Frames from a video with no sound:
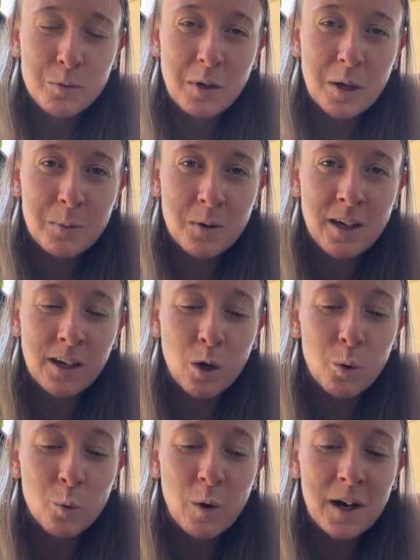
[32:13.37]
by bringing
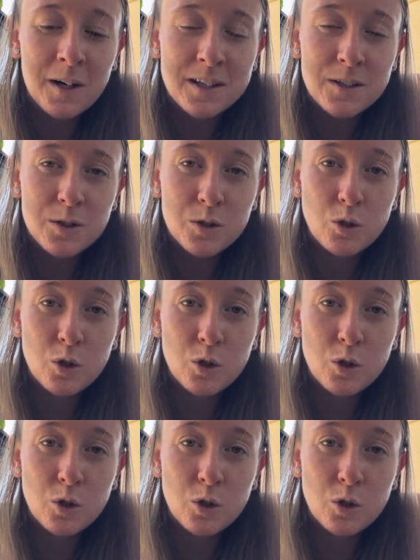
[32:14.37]
awareness